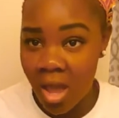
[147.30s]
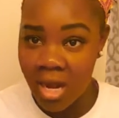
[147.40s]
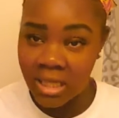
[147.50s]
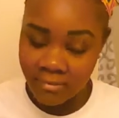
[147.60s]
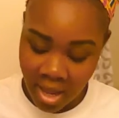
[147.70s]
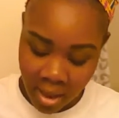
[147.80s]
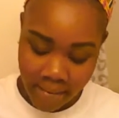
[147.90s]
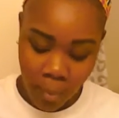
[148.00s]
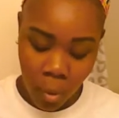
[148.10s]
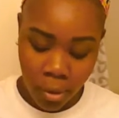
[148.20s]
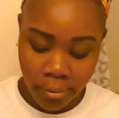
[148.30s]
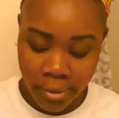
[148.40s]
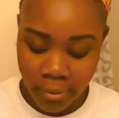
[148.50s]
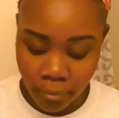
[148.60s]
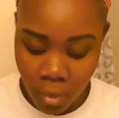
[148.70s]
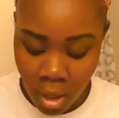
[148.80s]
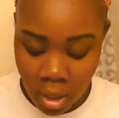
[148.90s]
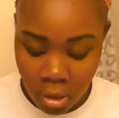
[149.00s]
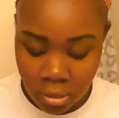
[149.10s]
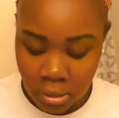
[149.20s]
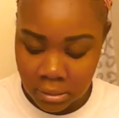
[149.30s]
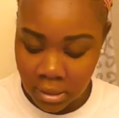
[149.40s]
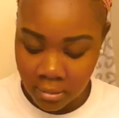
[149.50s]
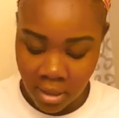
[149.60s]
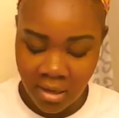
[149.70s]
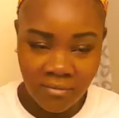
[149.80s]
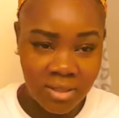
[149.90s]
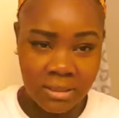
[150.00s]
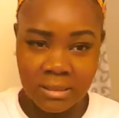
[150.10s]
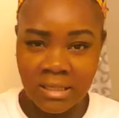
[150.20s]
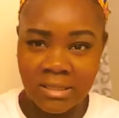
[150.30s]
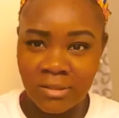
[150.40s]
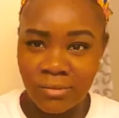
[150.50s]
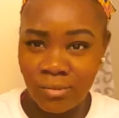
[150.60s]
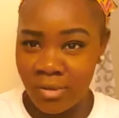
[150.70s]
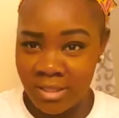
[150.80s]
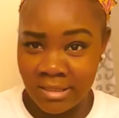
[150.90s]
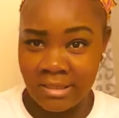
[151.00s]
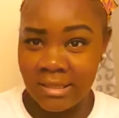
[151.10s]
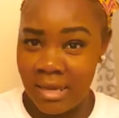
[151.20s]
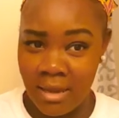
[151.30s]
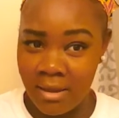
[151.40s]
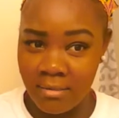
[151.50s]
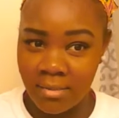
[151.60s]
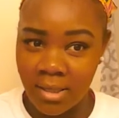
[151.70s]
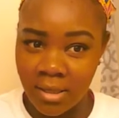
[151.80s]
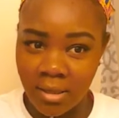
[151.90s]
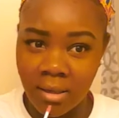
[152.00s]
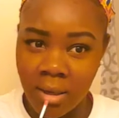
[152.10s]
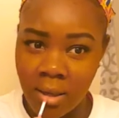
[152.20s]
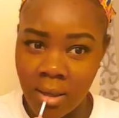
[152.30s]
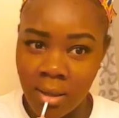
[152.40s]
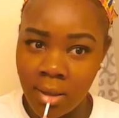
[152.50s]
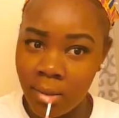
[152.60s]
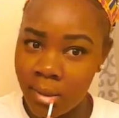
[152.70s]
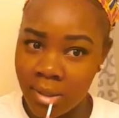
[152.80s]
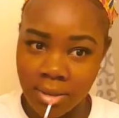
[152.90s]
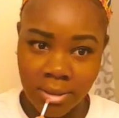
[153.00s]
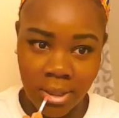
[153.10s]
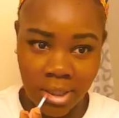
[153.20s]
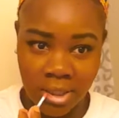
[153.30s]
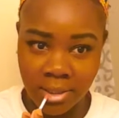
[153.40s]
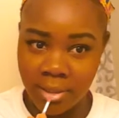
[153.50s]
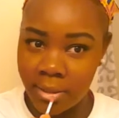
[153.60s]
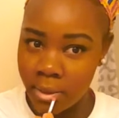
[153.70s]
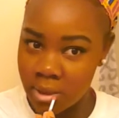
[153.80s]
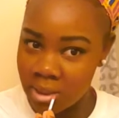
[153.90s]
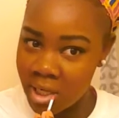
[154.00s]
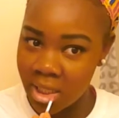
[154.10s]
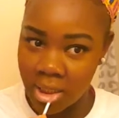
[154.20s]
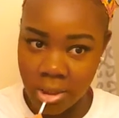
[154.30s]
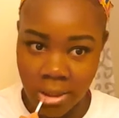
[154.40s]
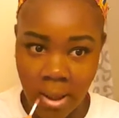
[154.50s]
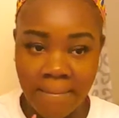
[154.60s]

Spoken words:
that's mad boring. So I was like, obviously there's a twist to the game. Like, we're not just gonna sit here in silence.